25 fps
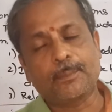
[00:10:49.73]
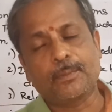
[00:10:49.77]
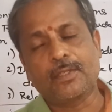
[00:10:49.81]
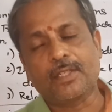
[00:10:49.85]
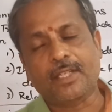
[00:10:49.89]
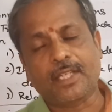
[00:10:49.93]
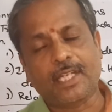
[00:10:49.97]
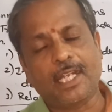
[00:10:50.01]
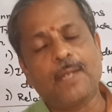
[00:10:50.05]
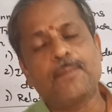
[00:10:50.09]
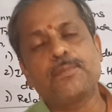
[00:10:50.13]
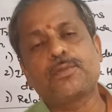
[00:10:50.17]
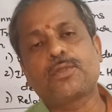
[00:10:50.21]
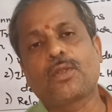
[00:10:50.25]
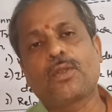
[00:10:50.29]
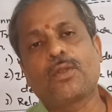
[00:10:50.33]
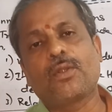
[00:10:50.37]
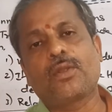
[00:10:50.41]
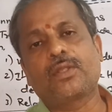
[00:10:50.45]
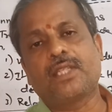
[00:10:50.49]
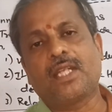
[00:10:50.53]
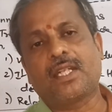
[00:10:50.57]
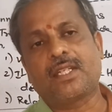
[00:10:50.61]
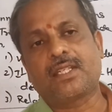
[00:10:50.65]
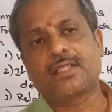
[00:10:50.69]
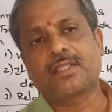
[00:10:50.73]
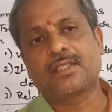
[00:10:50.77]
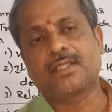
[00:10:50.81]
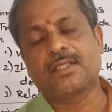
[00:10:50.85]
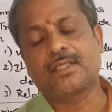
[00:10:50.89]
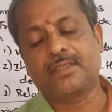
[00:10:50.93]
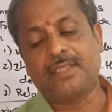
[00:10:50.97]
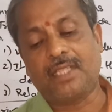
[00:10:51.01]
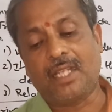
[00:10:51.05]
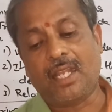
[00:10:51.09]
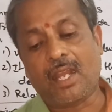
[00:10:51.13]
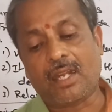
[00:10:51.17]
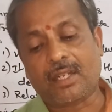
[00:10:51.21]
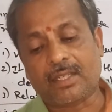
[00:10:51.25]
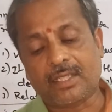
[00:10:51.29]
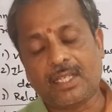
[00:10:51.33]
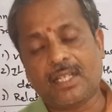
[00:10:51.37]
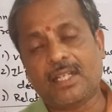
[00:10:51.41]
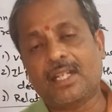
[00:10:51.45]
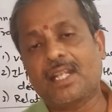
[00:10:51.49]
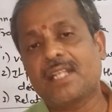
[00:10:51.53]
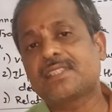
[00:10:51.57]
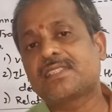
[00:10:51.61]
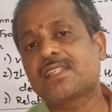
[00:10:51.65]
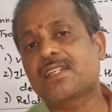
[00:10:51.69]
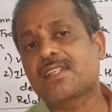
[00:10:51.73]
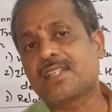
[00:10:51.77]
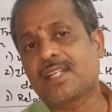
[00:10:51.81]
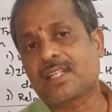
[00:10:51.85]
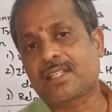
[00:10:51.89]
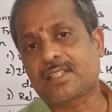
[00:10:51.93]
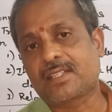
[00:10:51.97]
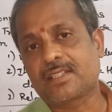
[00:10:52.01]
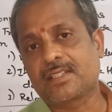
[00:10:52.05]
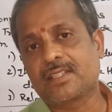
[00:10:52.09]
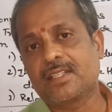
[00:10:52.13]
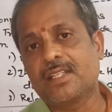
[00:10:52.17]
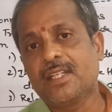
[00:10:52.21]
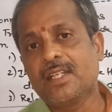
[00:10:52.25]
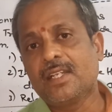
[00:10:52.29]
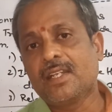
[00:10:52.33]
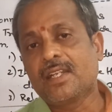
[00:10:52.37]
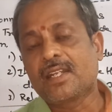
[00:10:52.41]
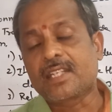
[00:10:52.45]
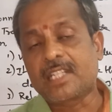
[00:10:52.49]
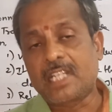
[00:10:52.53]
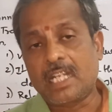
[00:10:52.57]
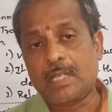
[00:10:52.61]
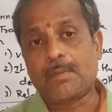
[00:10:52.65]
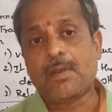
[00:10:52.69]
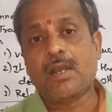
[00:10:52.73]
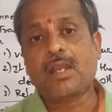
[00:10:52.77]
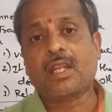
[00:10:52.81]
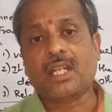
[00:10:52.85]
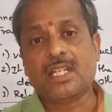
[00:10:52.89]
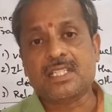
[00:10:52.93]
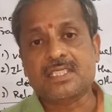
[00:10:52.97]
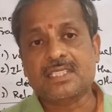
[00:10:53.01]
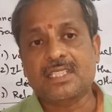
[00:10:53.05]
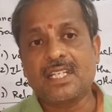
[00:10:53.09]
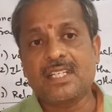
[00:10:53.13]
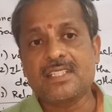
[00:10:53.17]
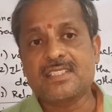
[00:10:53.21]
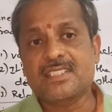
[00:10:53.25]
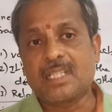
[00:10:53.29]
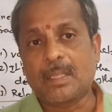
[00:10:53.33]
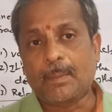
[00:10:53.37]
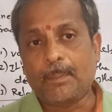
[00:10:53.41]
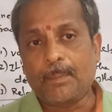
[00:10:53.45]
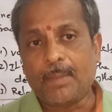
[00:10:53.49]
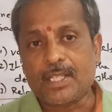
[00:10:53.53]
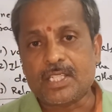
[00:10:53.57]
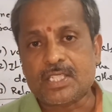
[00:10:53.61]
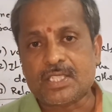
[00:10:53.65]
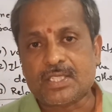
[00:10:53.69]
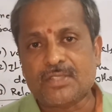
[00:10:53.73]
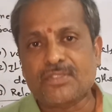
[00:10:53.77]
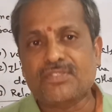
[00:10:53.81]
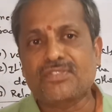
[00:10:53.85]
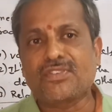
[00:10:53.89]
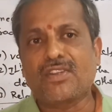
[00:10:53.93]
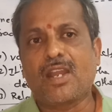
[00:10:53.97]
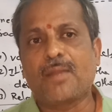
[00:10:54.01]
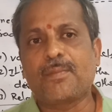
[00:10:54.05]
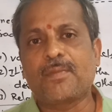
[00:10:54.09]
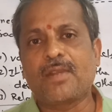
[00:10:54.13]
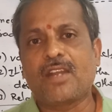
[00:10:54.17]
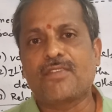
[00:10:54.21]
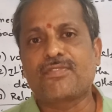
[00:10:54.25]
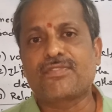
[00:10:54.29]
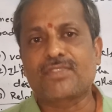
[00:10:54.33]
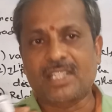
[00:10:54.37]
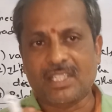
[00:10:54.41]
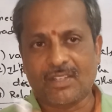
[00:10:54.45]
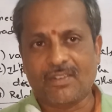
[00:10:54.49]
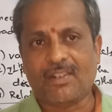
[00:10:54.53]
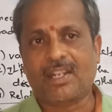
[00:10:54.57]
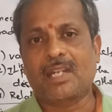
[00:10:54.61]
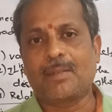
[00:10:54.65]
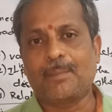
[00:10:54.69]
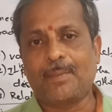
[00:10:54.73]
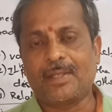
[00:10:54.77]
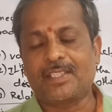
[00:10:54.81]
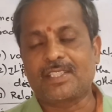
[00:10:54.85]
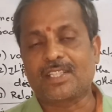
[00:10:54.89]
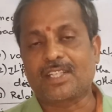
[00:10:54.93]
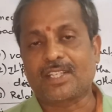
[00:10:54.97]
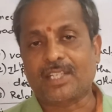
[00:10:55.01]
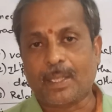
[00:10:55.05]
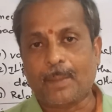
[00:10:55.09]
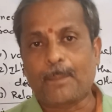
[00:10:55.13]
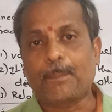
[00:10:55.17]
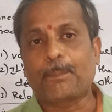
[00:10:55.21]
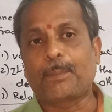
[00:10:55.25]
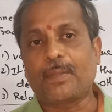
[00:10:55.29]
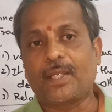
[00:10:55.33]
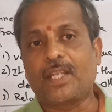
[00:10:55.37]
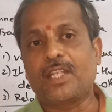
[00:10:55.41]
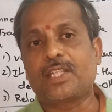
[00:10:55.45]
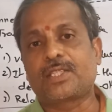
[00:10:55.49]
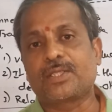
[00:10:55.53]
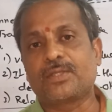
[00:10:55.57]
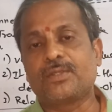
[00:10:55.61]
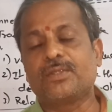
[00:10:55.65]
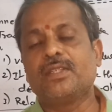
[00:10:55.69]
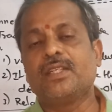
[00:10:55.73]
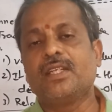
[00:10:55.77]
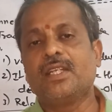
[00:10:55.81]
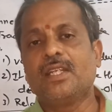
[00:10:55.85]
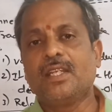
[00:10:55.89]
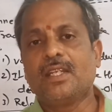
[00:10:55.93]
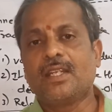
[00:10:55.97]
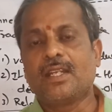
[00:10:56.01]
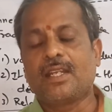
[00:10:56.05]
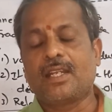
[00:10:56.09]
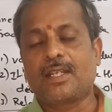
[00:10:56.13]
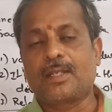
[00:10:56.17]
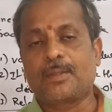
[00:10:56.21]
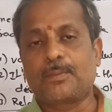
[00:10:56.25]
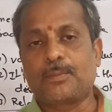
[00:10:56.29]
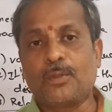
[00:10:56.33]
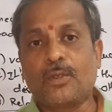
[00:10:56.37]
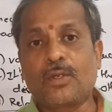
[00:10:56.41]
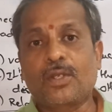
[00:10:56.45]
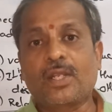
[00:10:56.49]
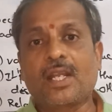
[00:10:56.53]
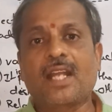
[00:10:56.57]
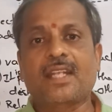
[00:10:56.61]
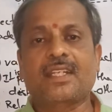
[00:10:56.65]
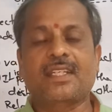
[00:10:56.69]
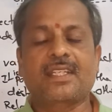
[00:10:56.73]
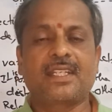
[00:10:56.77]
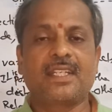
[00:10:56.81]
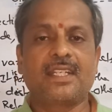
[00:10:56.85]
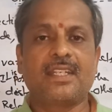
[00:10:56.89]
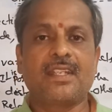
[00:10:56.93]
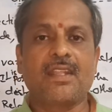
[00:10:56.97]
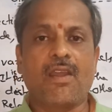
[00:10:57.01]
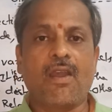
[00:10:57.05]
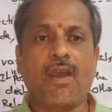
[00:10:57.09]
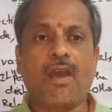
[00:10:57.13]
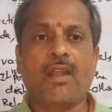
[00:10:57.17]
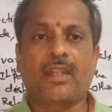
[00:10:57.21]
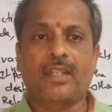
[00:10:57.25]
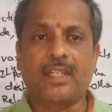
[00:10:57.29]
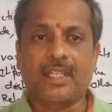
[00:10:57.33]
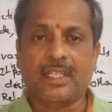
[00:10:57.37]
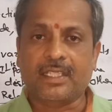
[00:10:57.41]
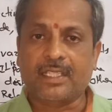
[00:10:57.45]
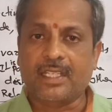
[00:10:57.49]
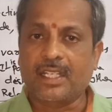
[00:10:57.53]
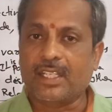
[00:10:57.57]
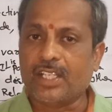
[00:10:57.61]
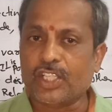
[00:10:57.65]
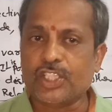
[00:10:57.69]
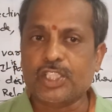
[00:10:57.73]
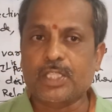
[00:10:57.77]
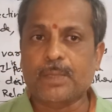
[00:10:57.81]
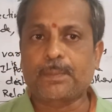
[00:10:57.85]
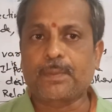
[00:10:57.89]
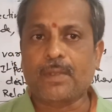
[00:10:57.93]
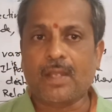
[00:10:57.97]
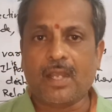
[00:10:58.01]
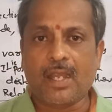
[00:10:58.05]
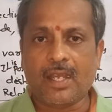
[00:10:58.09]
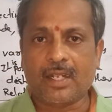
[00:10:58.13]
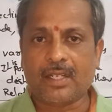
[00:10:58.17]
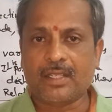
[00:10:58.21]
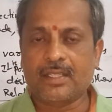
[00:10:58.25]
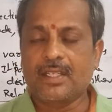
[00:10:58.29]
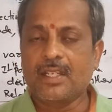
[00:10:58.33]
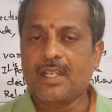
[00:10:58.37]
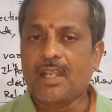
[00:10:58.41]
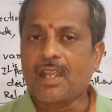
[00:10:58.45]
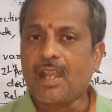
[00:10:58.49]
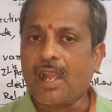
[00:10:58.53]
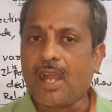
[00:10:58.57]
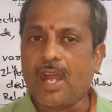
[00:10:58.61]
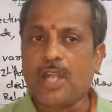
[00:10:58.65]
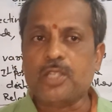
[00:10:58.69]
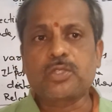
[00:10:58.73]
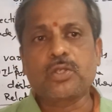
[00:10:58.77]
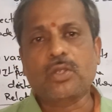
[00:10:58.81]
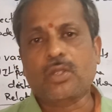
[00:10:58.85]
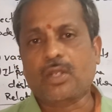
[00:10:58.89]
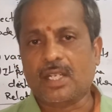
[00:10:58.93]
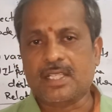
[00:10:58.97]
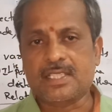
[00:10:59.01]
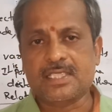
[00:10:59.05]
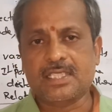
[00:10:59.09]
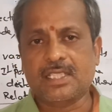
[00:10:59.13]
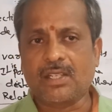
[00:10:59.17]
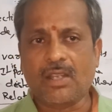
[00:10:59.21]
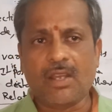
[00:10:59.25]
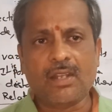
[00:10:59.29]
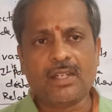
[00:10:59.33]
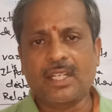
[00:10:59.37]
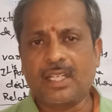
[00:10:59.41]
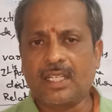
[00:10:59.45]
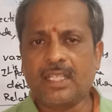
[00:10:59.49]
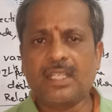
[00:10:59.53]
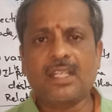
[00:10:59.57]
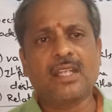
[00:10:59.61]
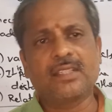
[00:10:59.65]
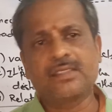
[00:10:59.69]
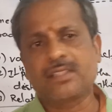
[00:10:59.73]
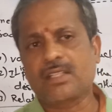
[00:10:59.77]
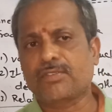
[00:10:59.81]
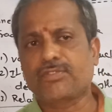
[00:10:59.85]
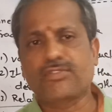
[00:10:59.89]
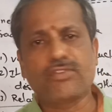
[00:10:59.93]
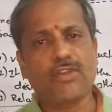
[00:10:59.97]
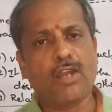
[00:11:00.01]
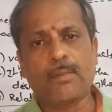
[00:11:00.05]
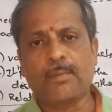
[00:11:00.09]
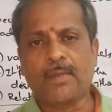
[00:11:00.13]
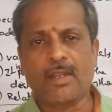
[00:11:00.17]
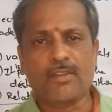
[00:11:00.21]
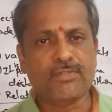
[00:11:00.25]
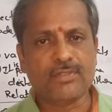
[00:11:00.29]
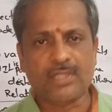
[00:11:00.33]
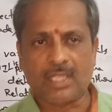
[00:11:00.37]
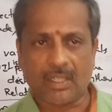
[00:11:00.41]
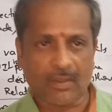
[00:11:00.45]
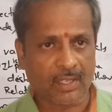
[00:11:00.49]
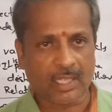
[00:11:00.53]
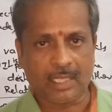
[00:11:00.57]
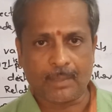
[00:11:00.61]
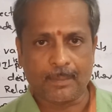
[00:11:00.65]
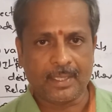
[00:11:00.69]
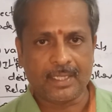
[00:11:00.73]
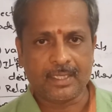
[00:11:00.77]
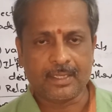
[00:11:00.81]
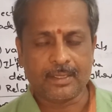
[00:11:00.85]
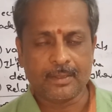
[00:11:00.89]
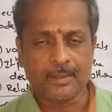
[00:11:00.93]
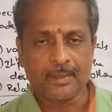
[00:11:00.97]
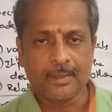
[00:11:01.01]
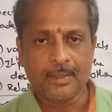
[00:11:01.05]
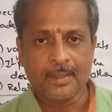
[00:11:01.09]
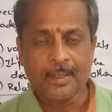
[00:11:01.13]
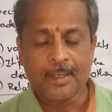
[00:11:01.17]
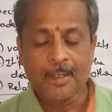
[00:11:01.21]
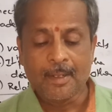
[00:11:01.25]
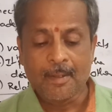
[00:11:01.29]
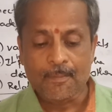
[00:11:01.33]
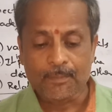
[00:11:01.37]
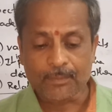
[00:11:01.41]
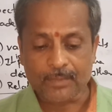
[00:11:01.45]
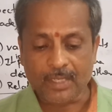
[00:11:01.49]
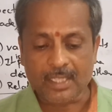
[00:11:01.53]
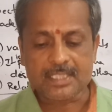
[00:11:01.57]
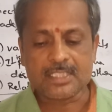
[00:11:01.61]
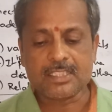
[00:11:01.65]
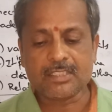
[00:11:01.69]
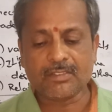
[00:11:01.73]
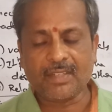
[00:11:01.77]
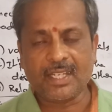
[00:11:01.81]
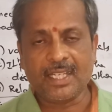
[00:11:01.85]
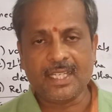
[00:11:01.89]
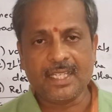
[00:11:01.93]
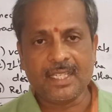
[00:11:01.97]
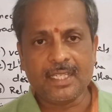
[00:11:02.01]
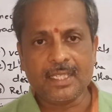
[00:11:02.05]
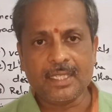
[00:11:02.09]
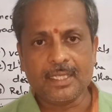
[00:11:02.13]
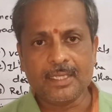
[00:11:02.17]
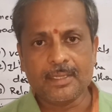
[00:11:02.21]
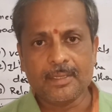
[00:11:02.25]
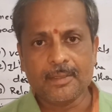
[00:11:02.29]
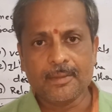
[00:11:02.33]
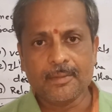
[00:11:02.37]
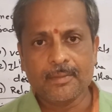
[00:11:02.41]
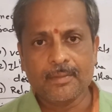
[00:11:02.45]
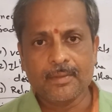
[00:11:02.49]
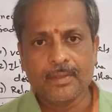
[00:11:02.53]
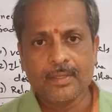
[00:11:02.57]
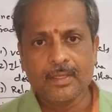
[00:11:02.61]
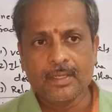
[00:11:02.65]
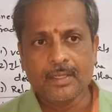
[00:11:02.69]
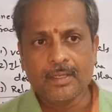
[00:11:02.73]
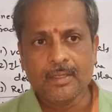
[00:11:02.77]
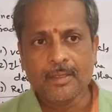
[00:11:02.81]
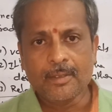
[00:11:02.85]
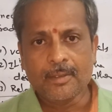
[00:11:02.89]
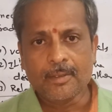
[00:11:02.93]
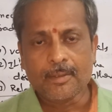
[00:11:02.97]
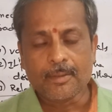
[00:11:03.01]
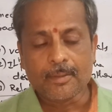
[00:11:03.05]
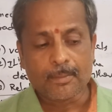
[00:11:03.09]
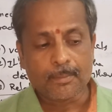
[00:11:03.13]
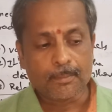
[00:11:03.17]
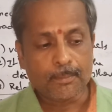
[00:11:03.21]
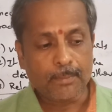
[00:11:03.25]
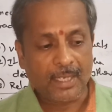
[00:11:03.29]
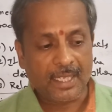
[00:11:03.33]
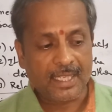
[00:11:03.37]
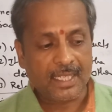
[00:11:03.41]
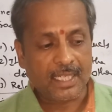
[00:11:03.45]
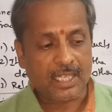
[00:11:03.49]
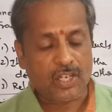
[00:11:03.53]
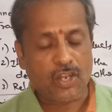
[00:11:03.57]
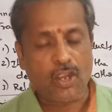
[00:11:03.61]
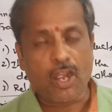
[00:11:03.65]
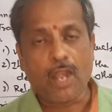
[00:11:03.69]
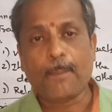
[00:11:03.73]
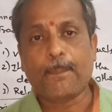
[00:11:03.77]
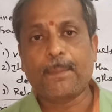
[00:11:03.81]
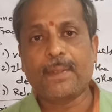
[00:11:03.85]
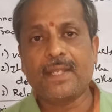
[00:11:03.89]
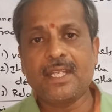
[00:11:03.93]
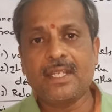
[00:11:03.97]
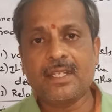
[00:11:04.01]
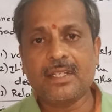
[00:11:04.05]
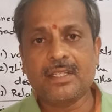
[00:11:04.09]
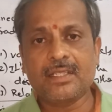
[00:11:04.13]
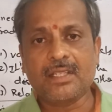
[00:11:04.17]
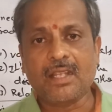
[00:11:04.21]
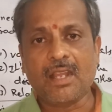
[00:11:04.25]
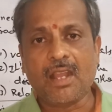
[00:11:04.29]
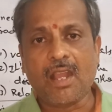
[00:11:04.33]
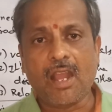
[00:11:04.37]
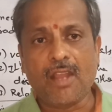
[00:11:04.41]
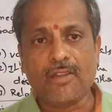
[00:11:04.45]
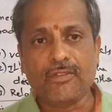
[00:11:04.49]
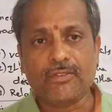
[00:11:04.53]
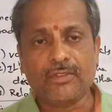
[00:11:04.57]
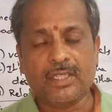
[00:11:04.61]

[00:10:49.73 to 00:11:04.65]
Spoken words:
came to know that they are realized that democracy is the best form of government compared to monarchy or dictatorship or autocracy or any other form of government. That's why by copying the